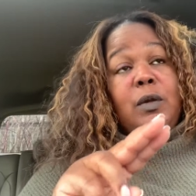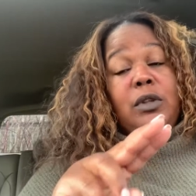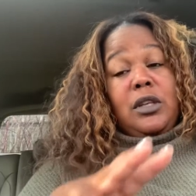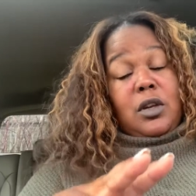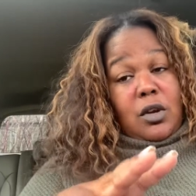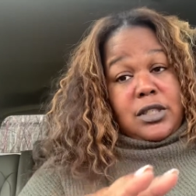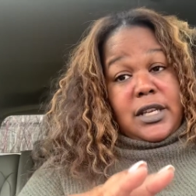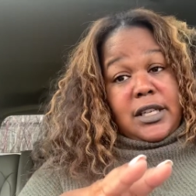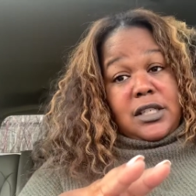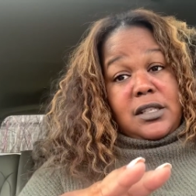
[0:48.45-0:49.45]
with the
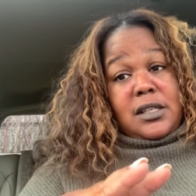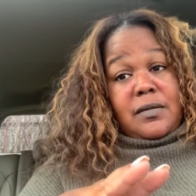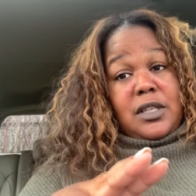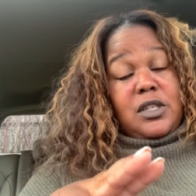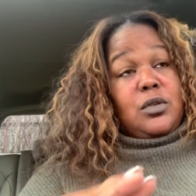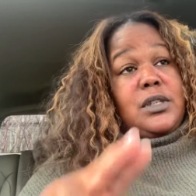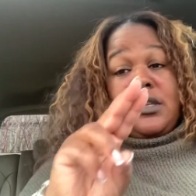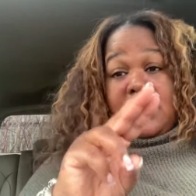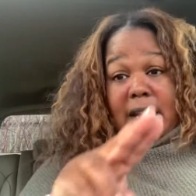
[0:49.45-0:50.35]
negotiations of these short sales.